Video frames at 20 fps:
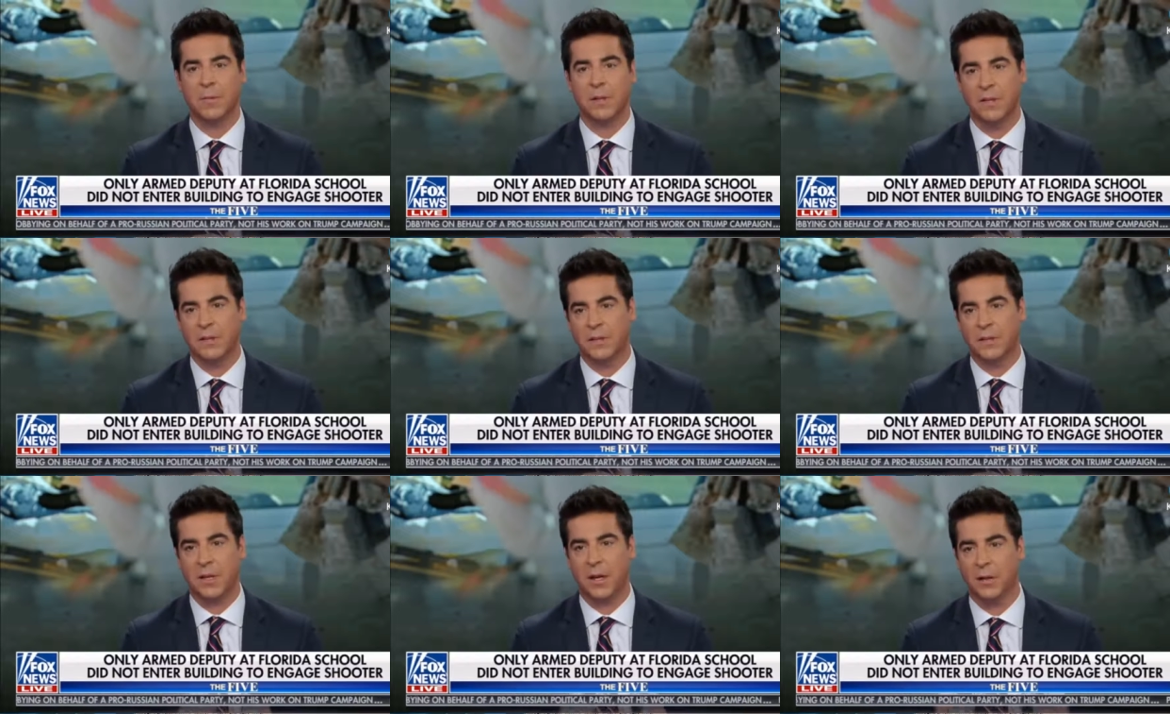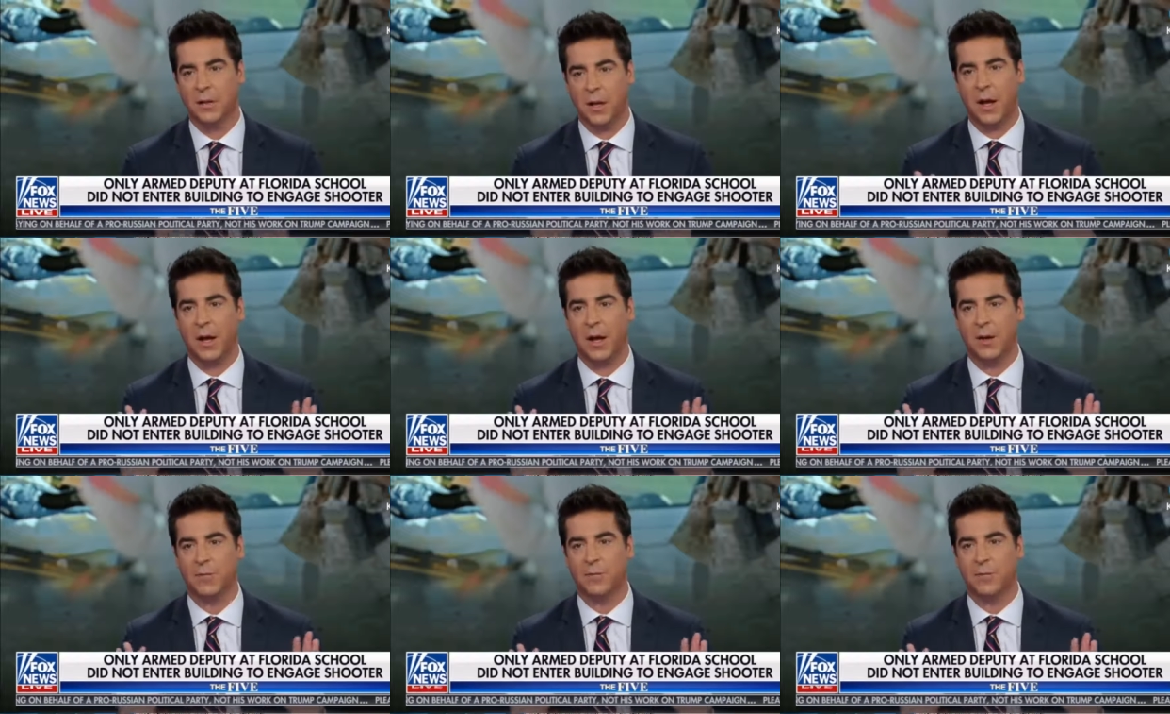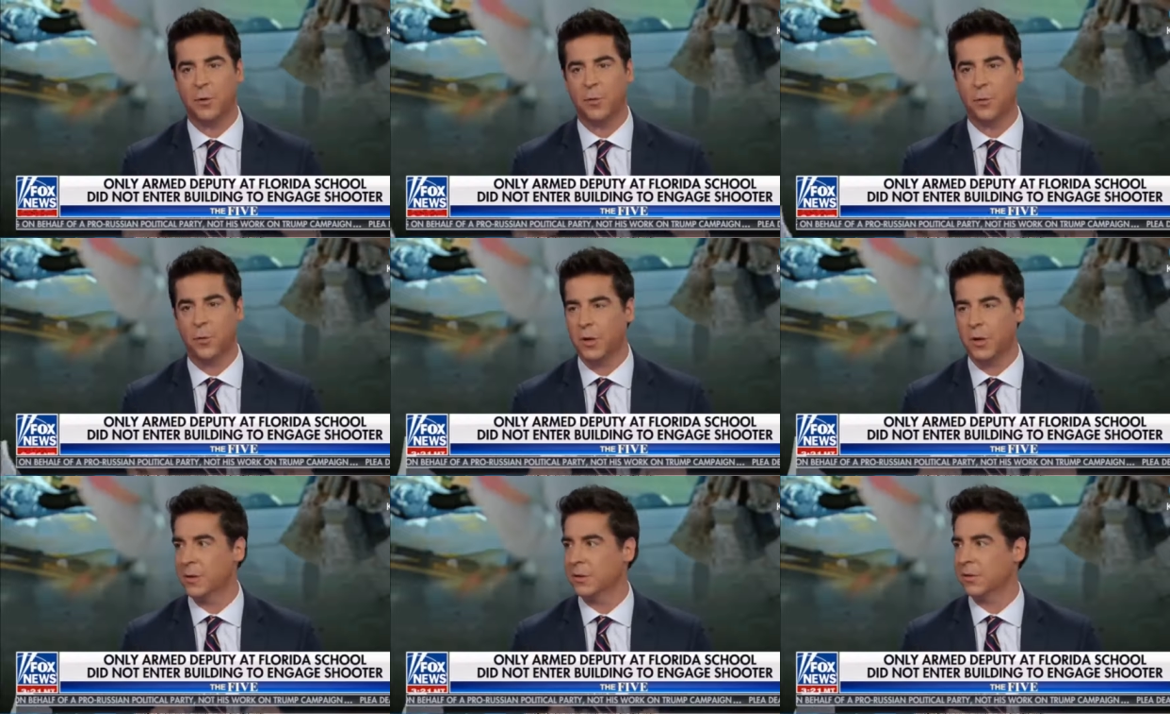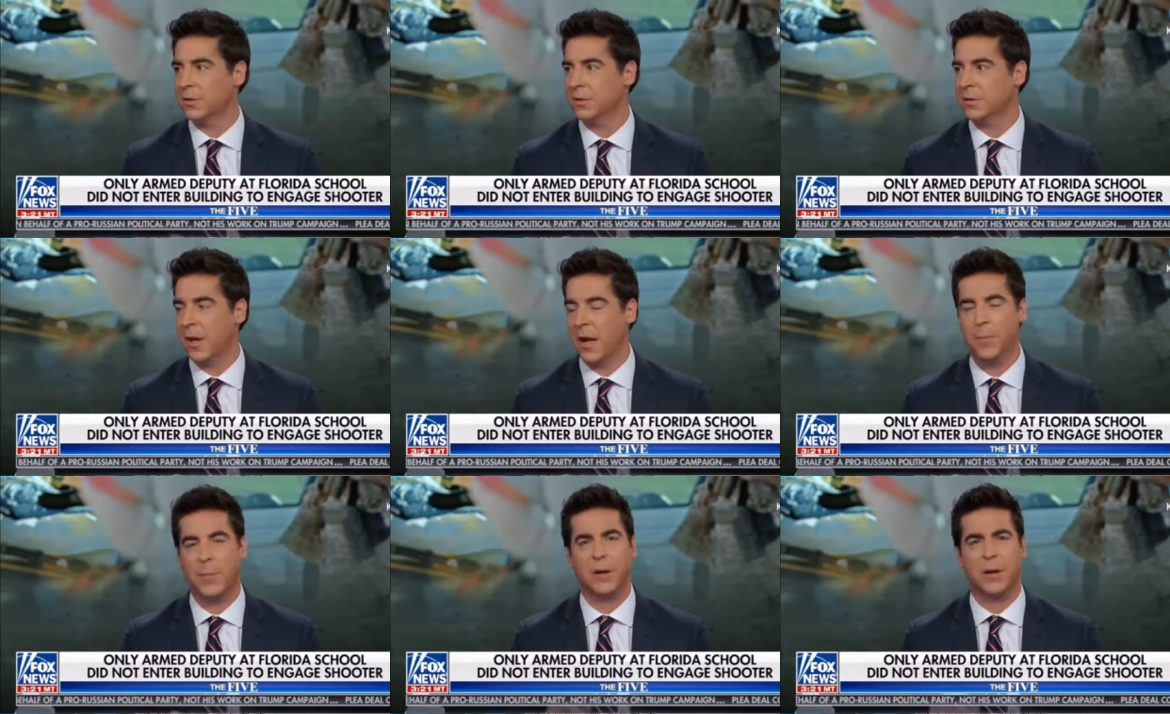He said, I have no
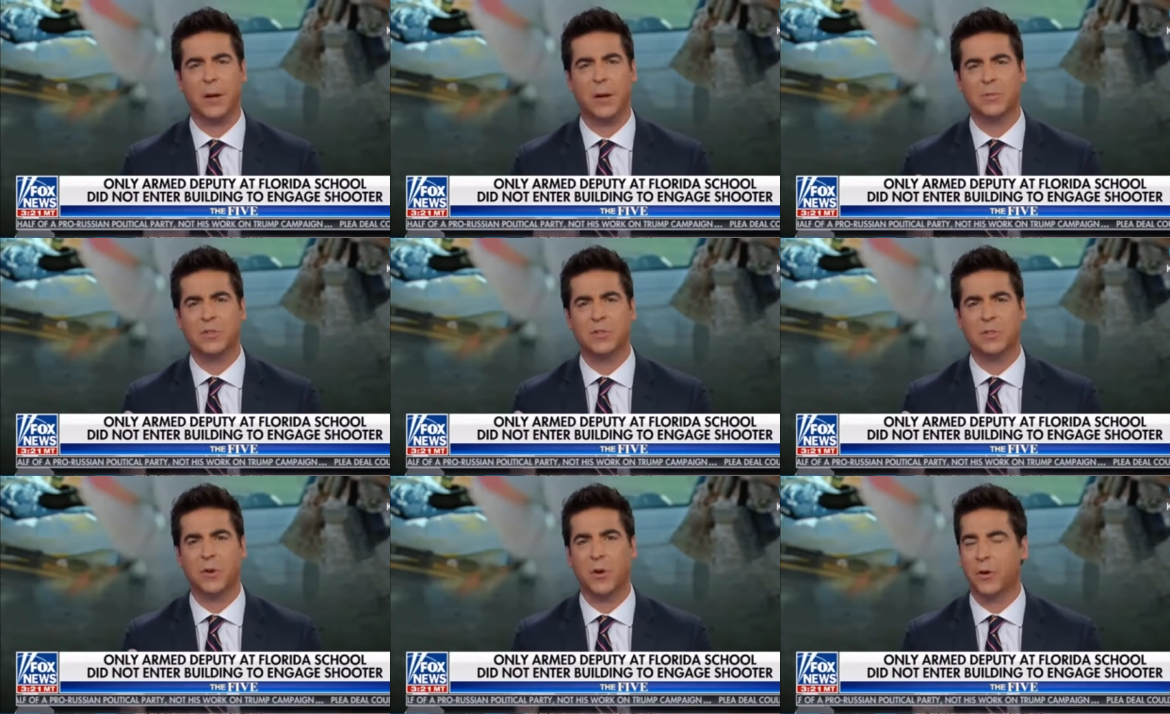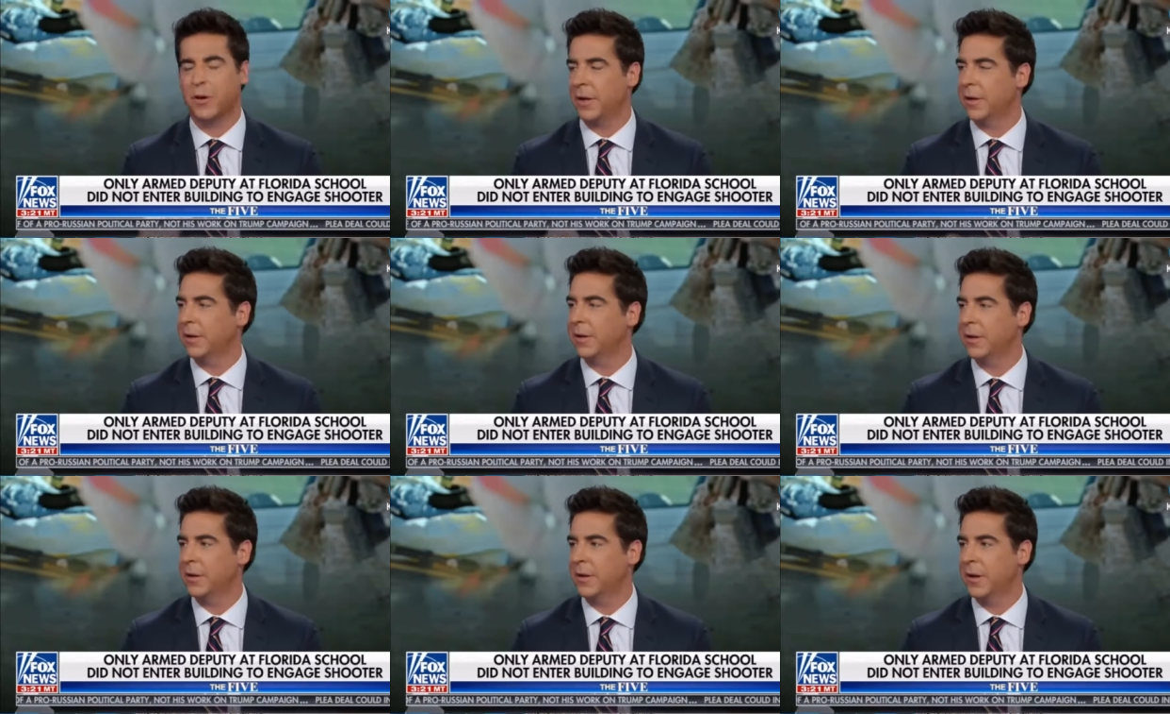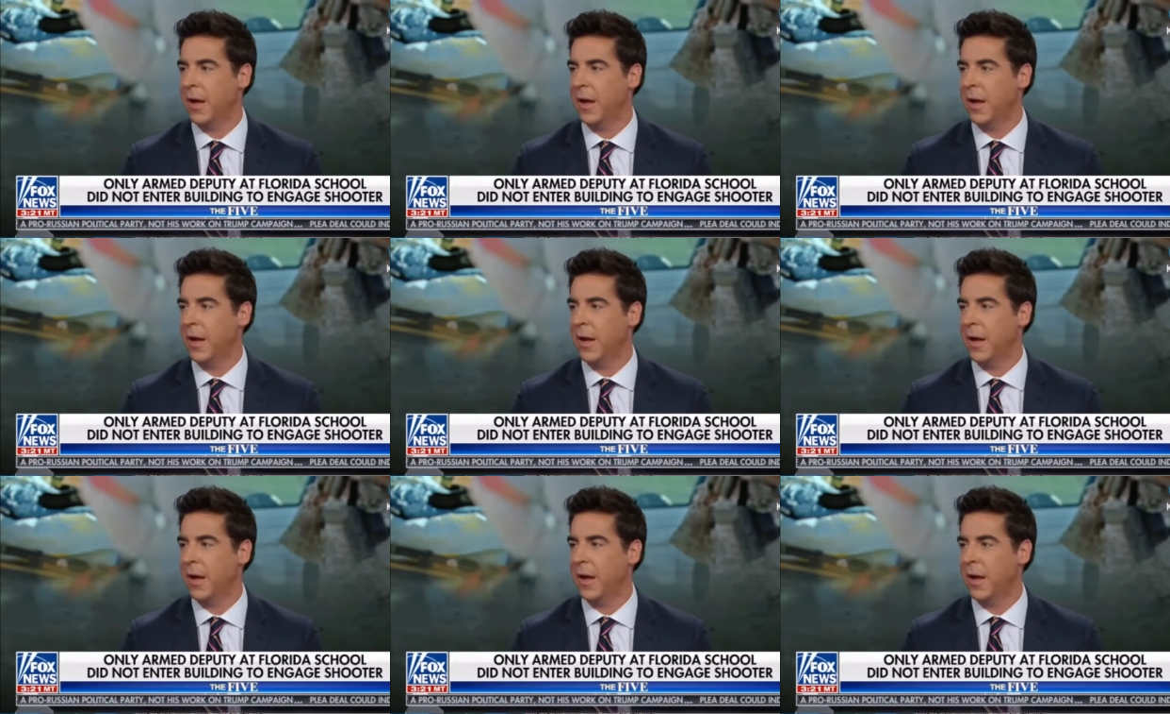words. How about, I'm sorry?